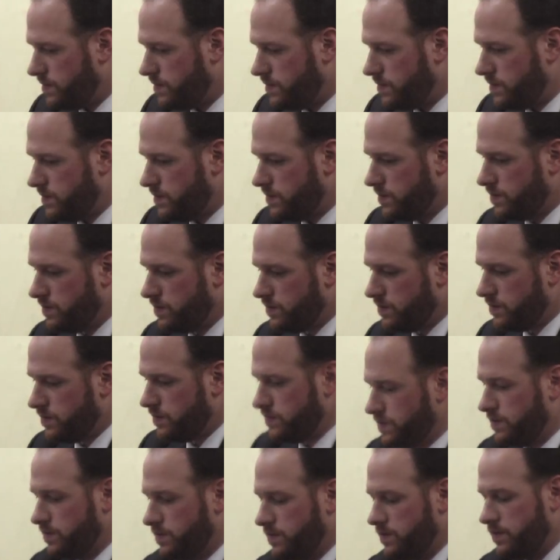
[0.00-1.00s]

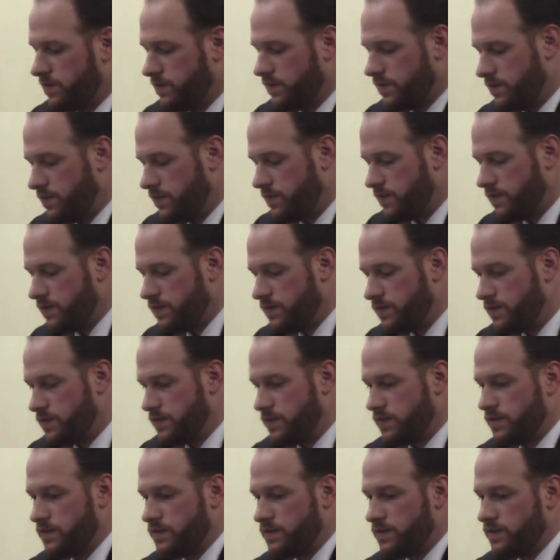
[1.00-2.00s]

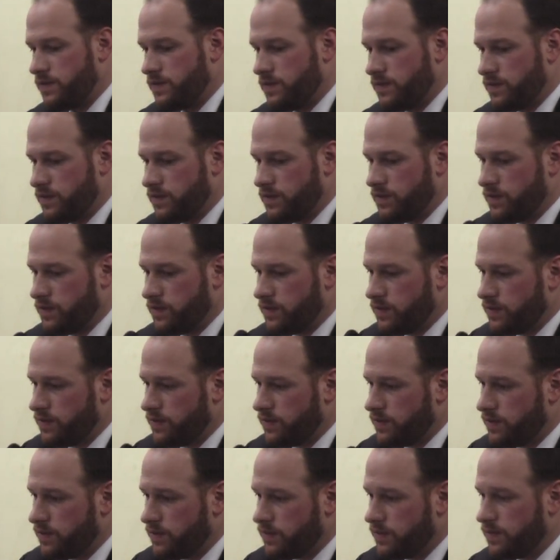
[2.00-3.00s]

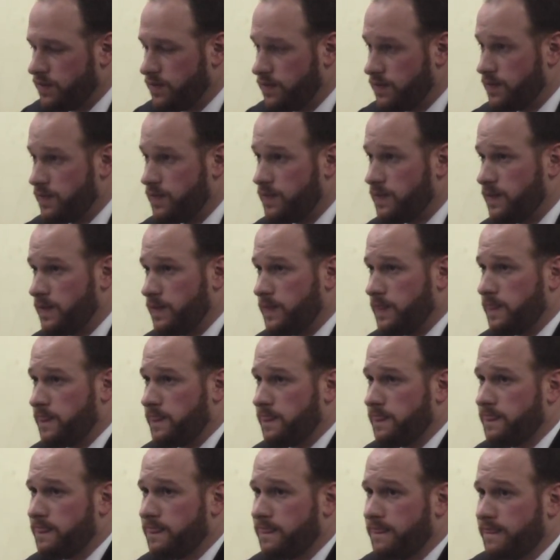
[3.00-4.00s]

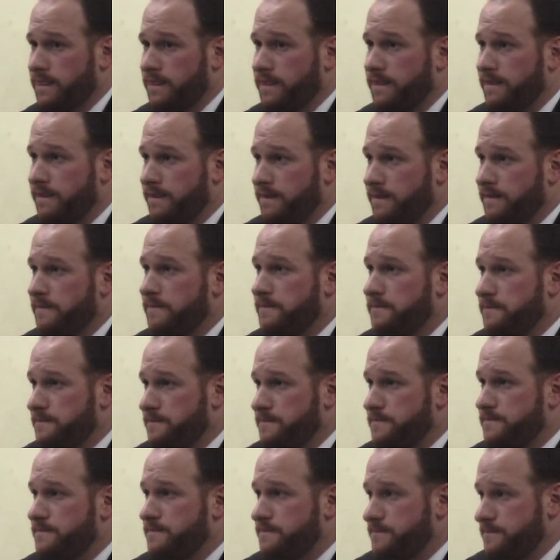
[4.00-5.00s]

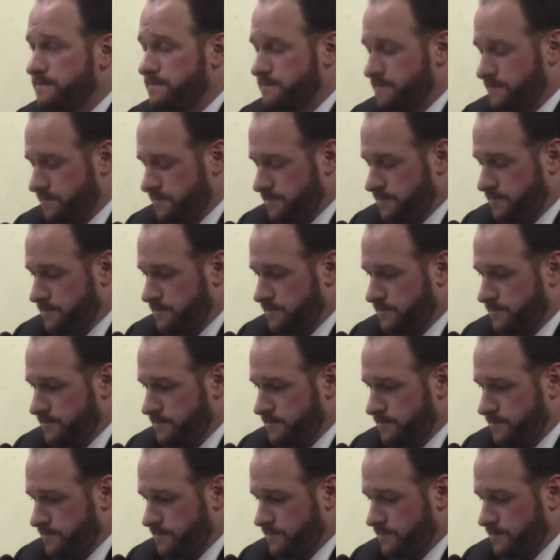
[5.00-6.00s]

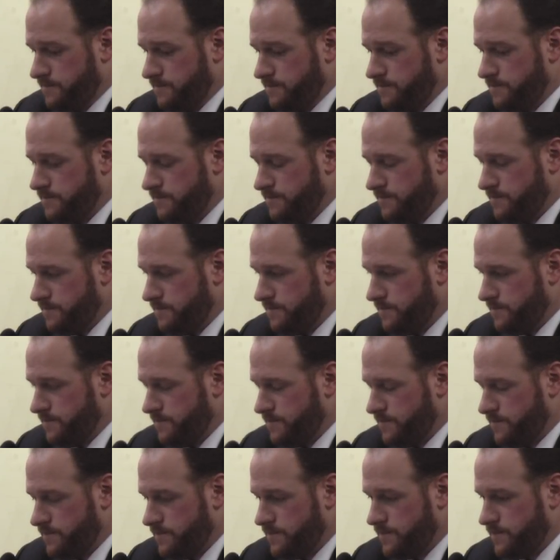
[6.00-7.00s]

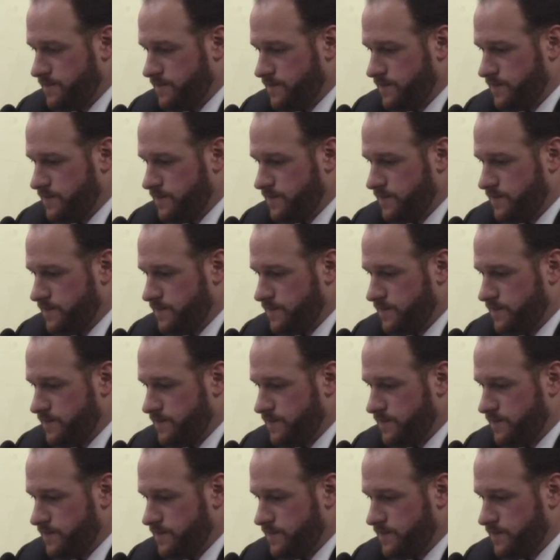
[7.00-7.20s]
No words are spoken by the person on screen.